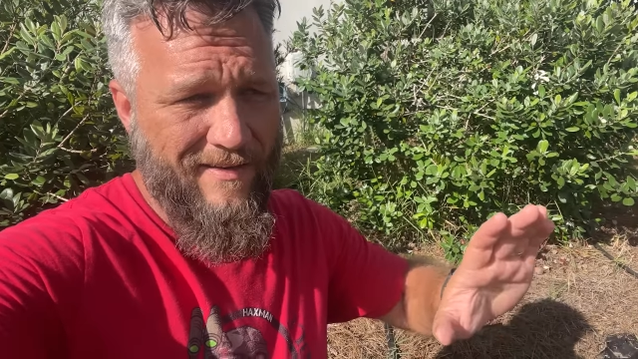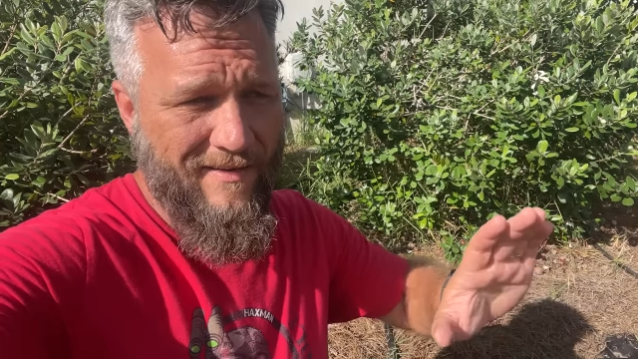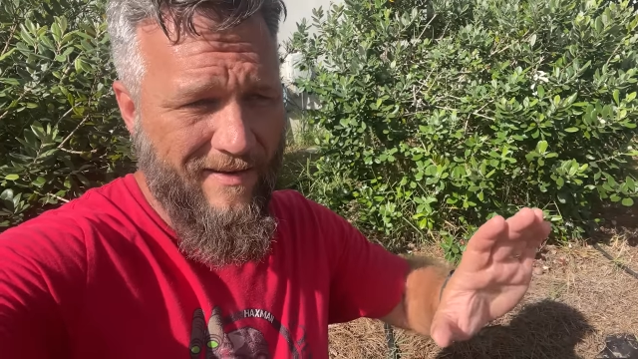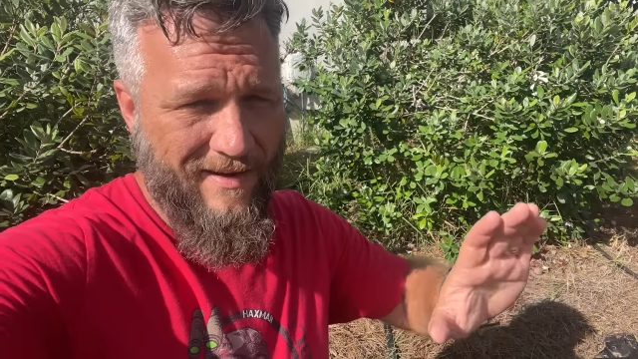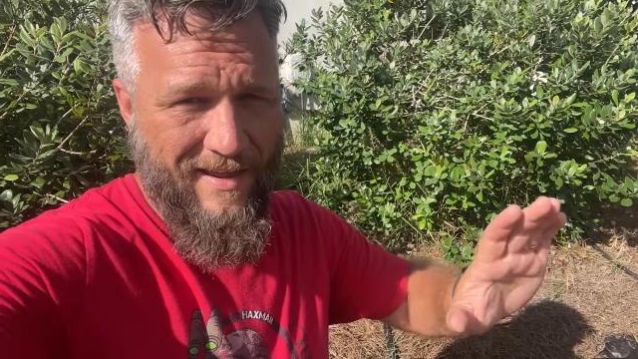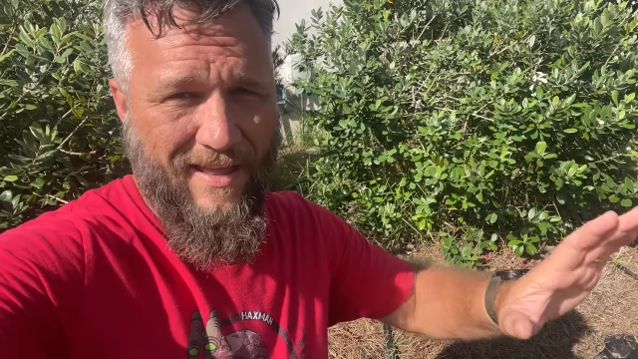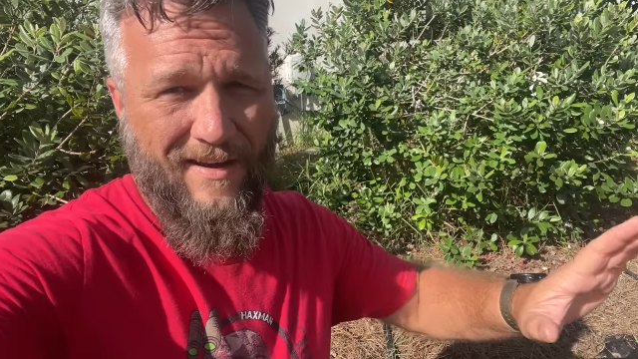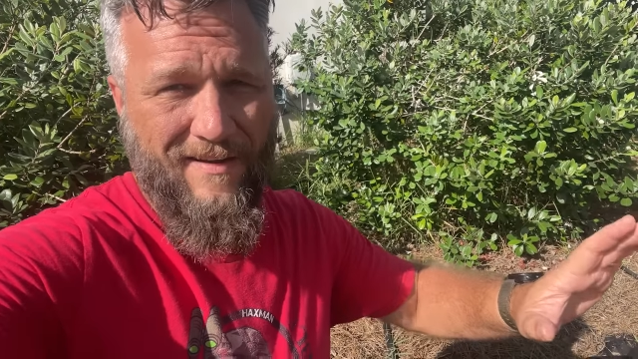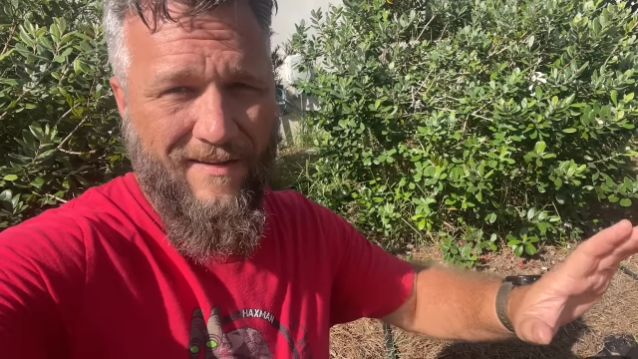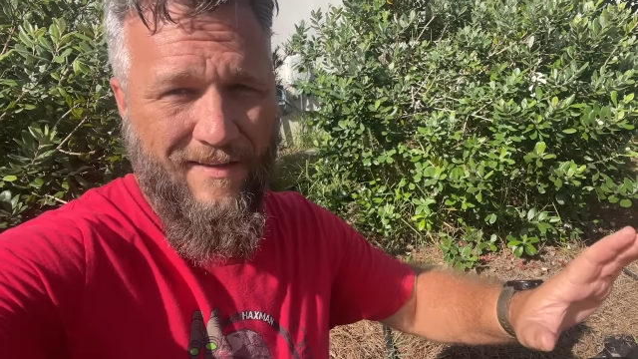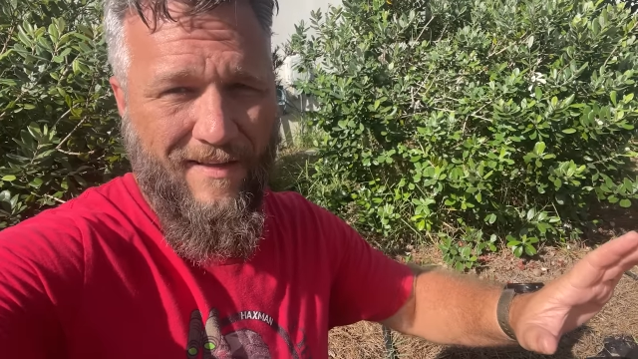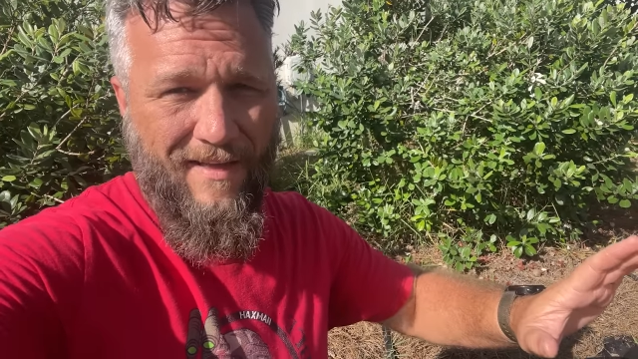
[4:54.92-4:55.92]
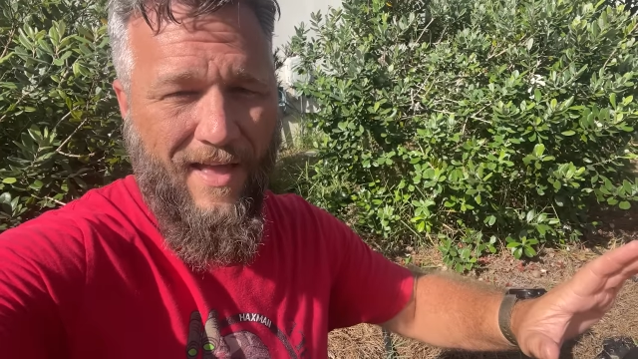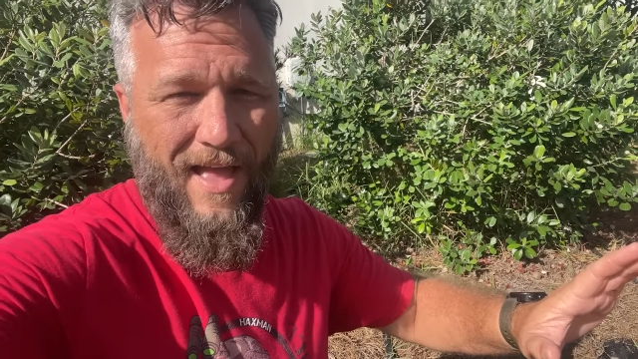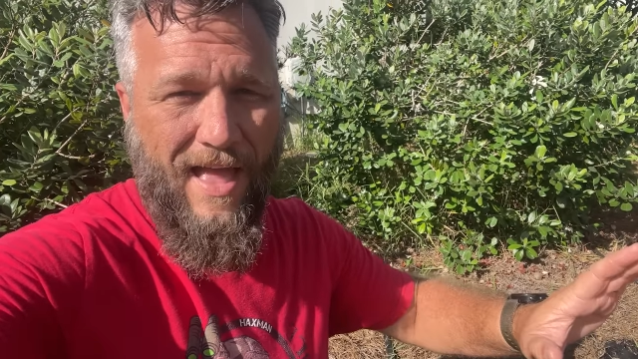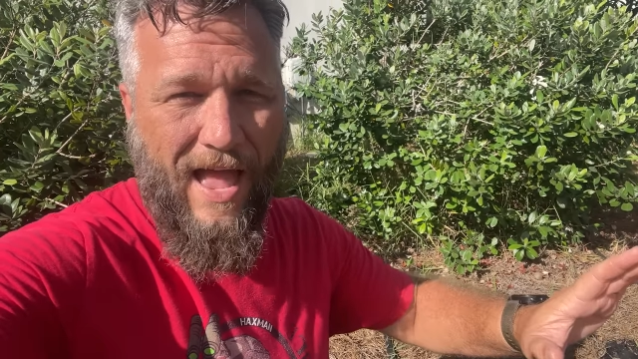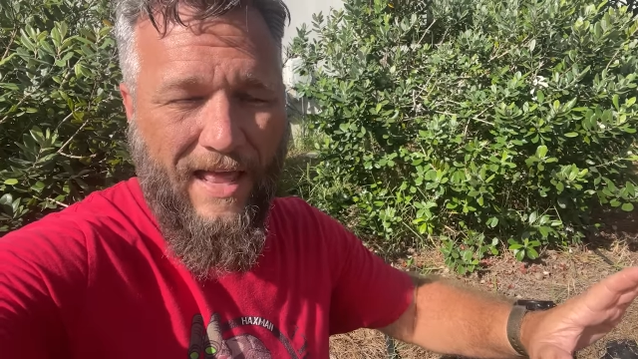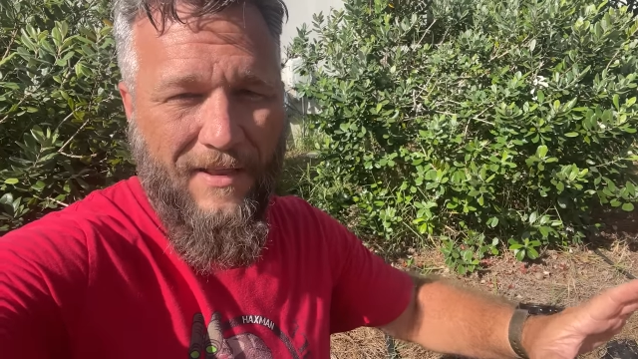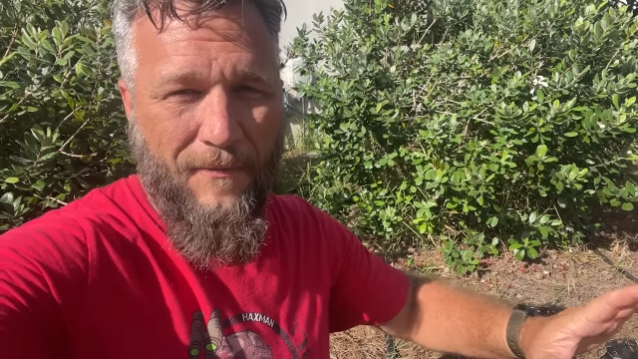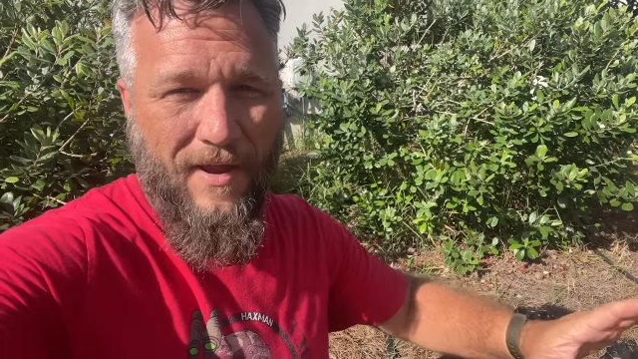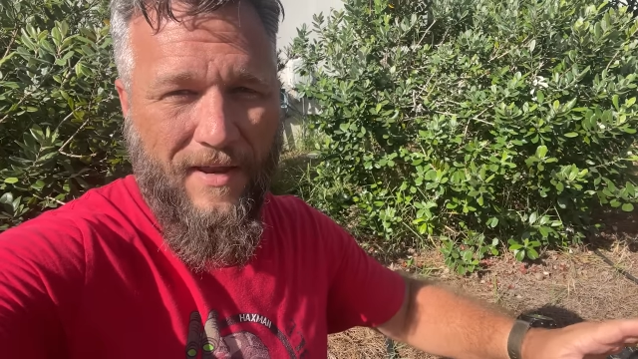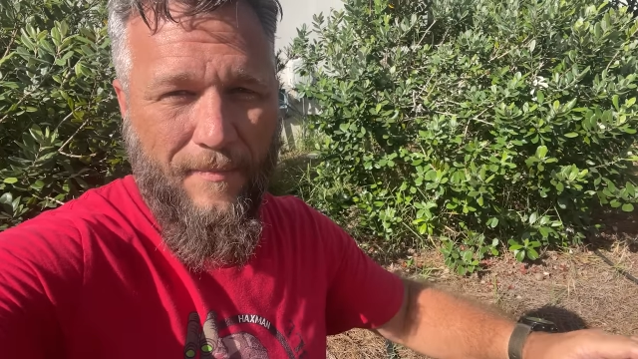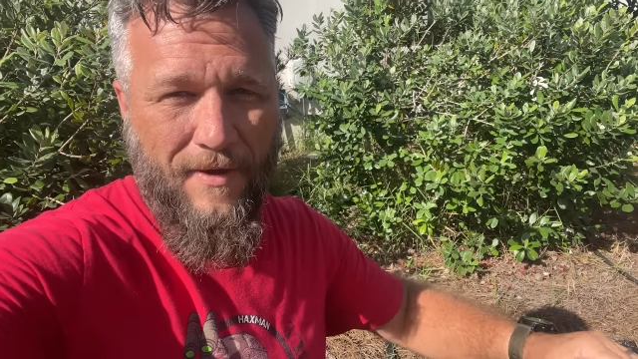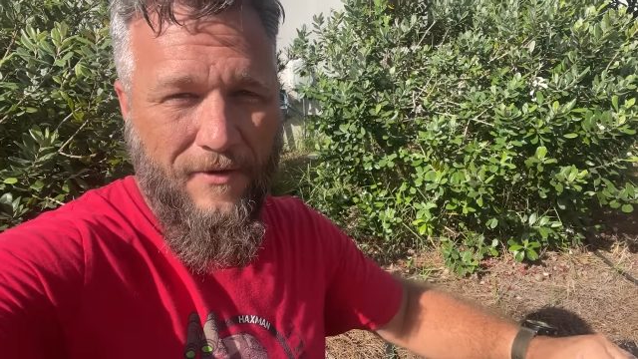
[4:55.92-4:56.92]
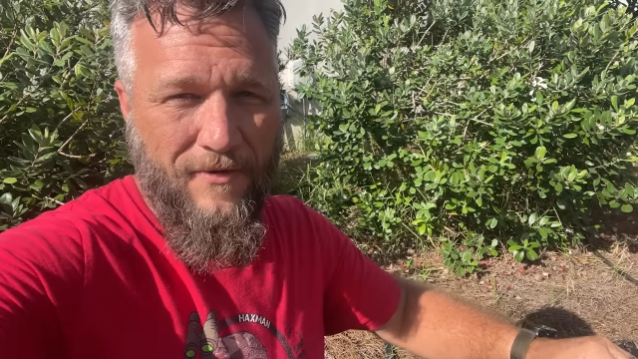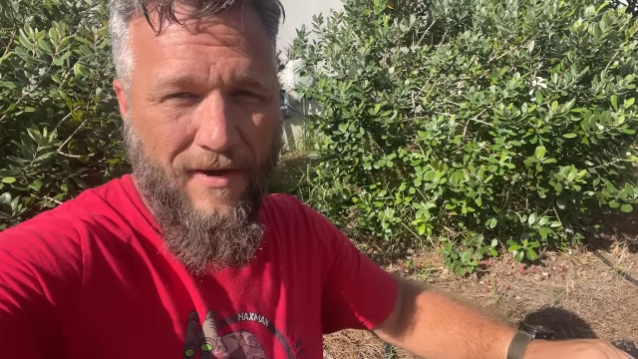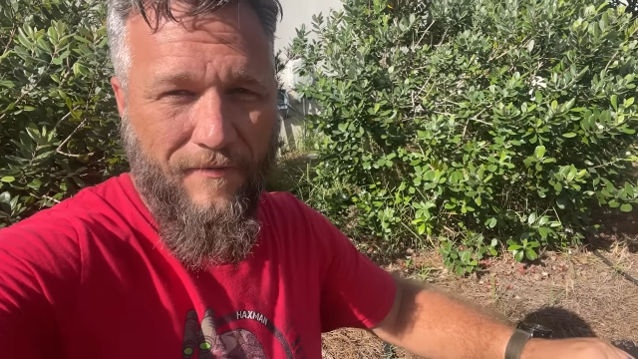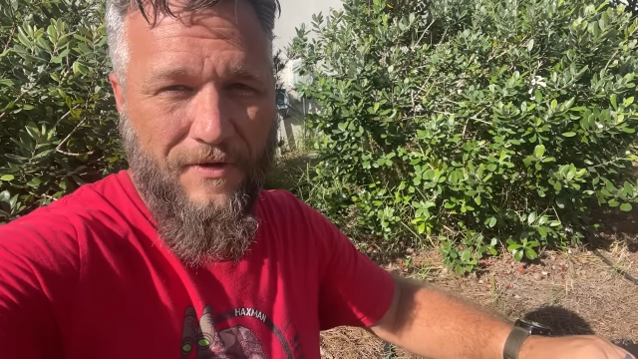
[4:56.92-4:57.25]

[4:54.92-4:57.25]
Again, I highly recommend you never